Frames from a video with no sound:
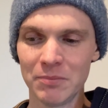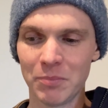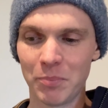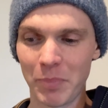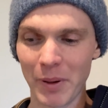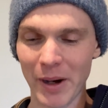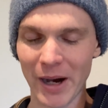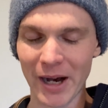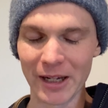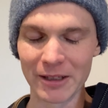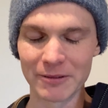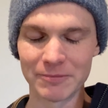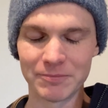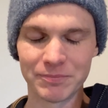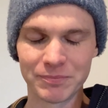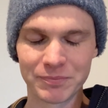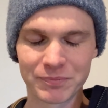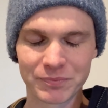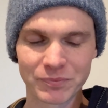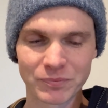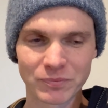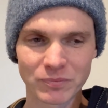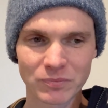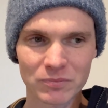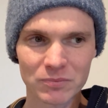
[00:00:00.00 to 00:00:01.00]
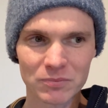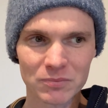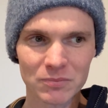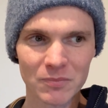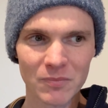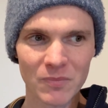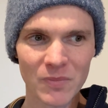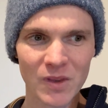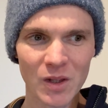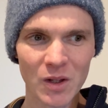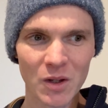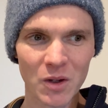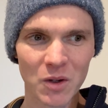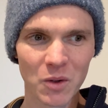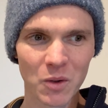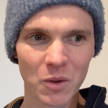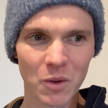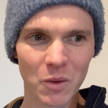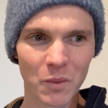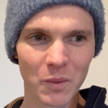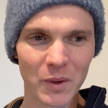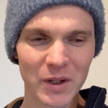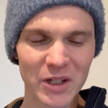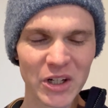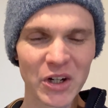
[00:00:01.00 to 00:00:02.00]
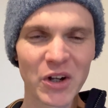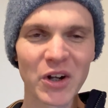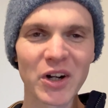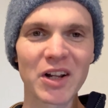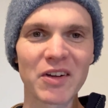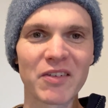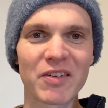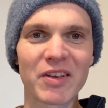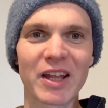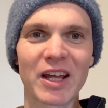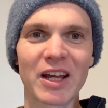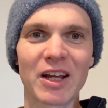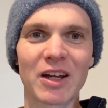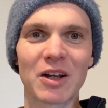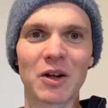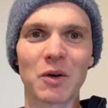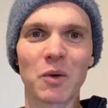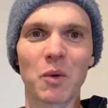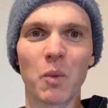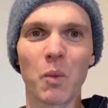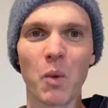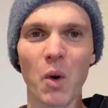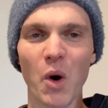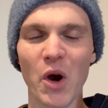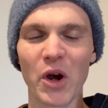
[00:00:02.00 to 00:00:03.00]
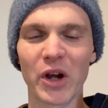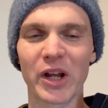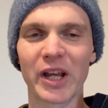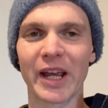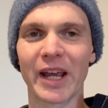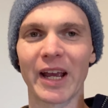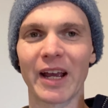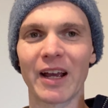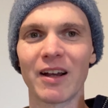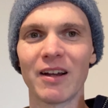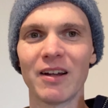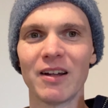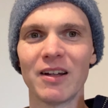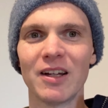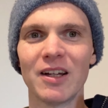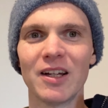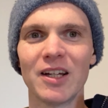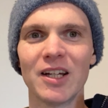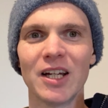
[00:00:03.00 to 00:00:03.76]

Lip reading: But when you got everything working,